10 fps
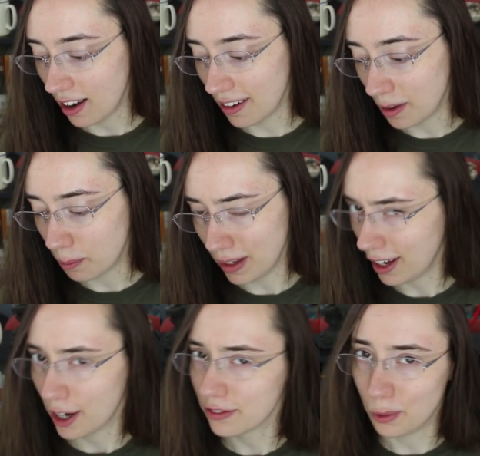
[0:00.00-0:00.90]
Um, be
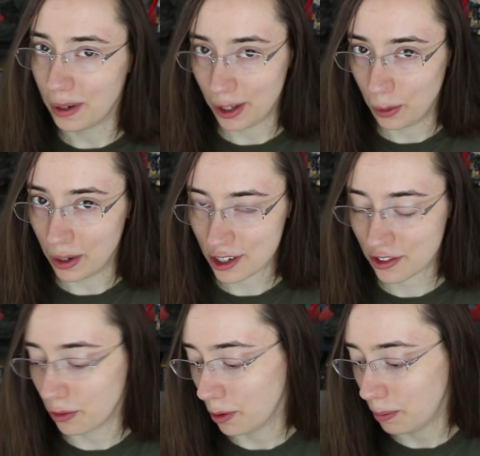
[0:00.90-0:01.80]
careful what you
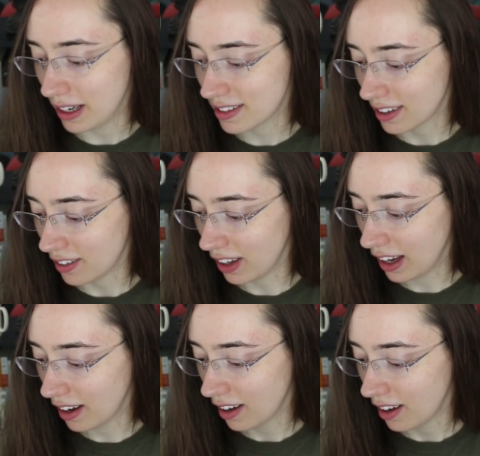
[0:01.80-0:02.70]
wish for,
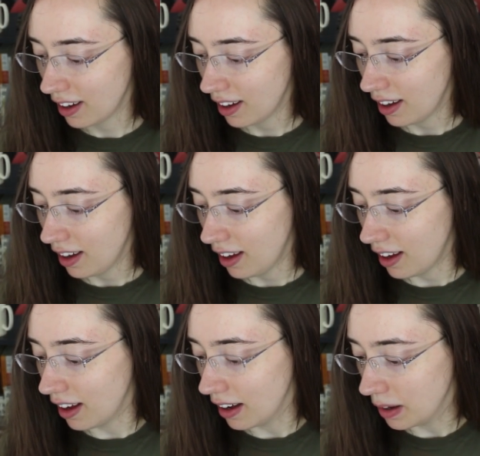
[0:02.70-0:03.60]
basically.
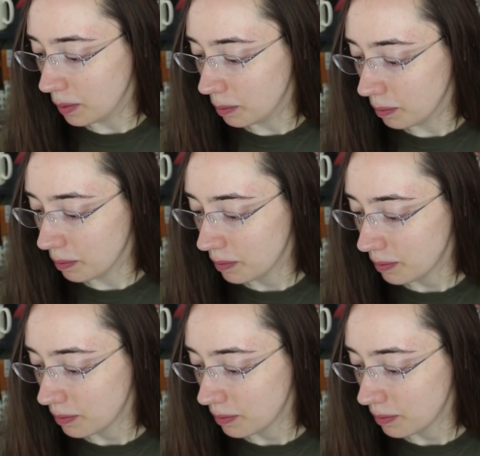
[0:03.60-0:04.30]
Um,